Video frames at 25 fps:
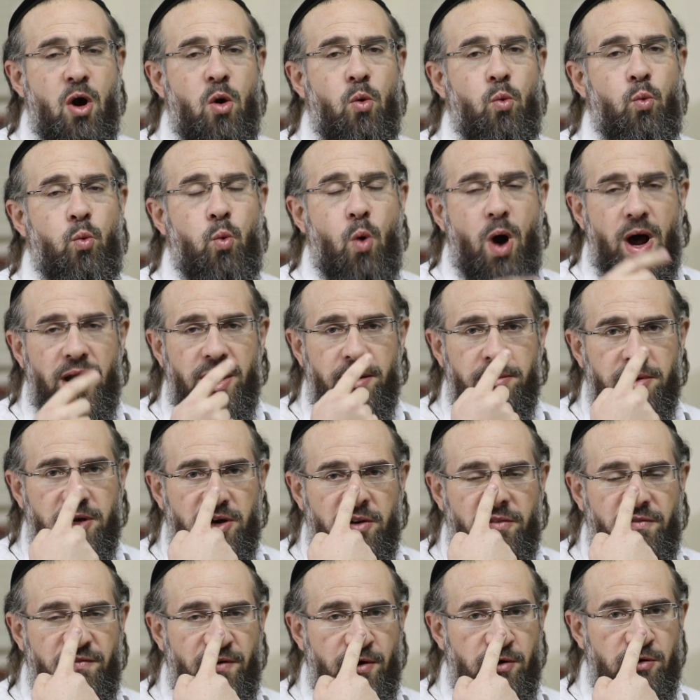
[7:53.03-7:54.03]
1 I'm
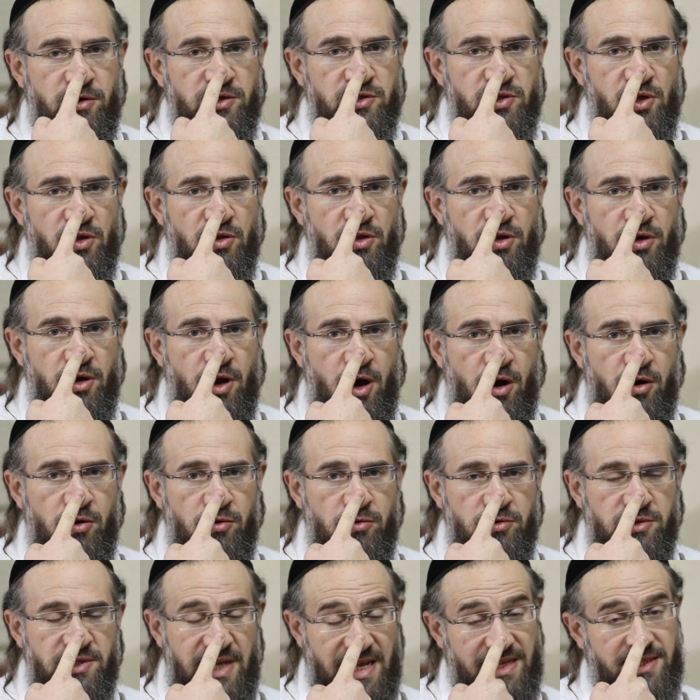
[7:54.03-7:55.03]
going to focus on the
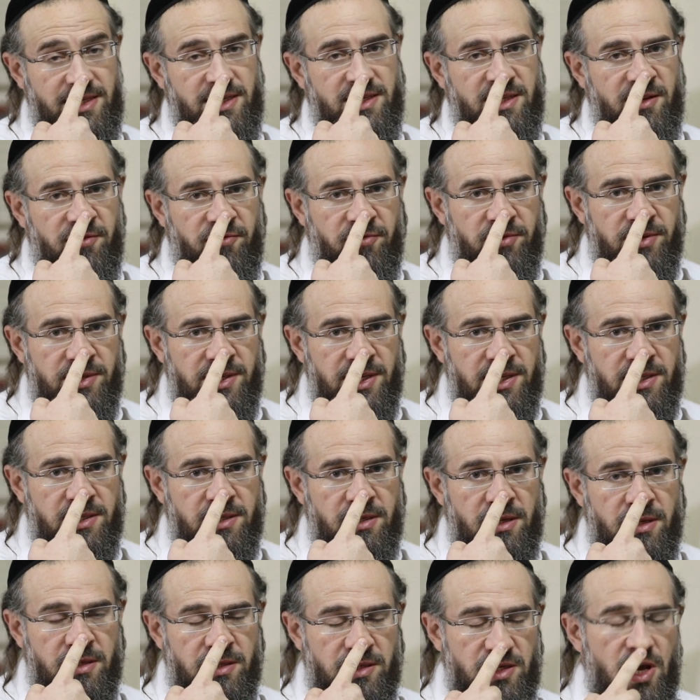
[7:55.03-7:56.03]
nose, that's a different
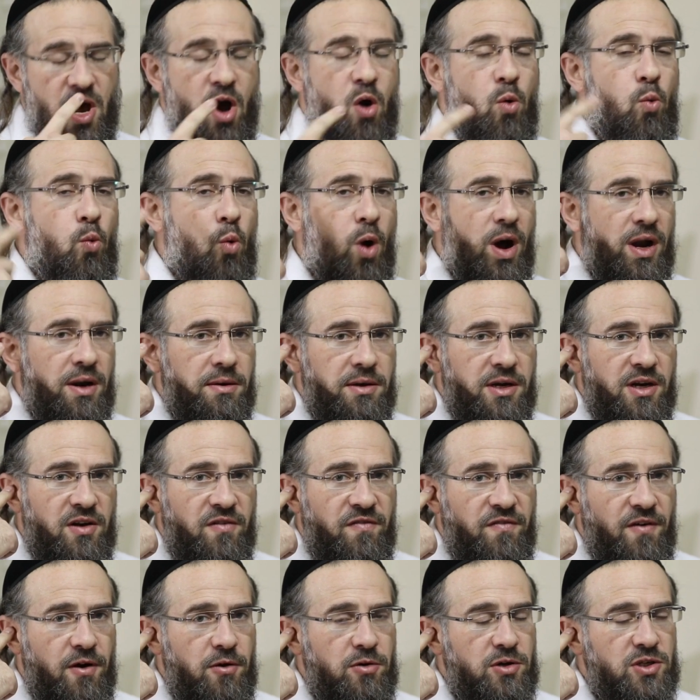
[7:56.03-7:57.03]
distance. 1 I'm going to
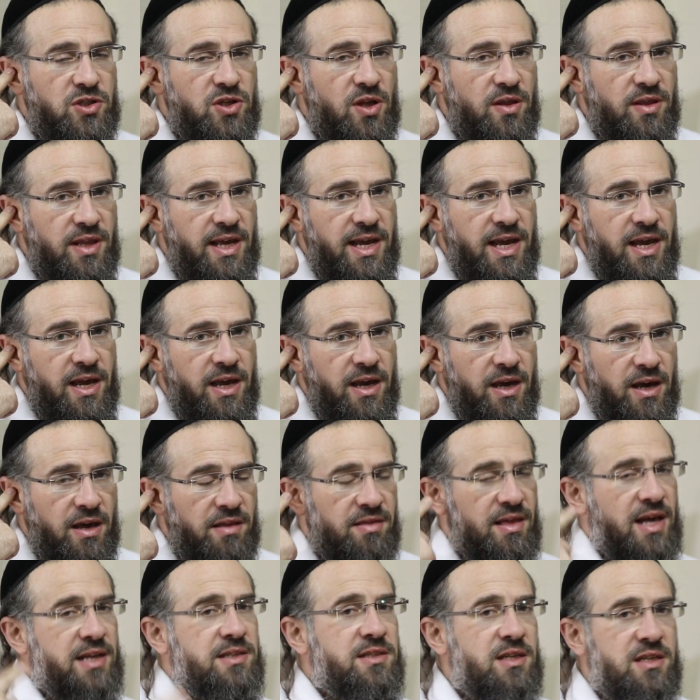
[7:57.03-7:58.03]
focus on the ear,
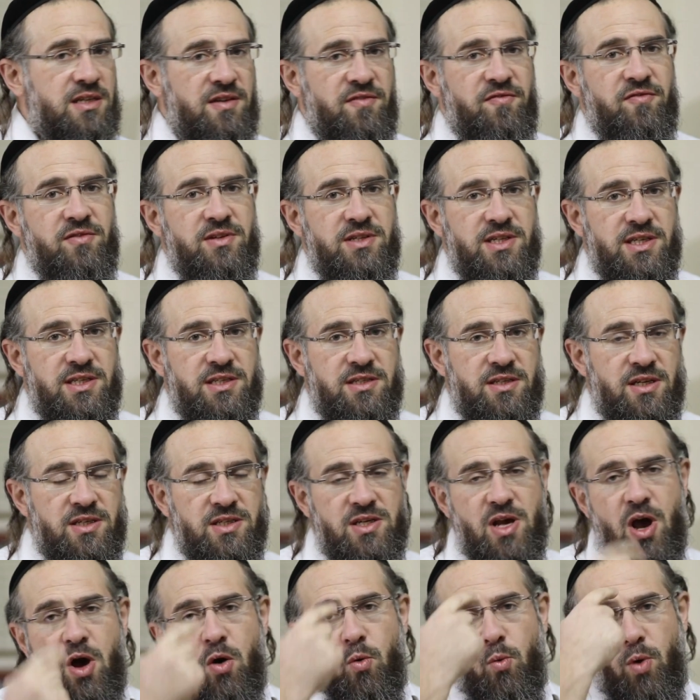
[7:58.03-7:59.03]
that's a different distance.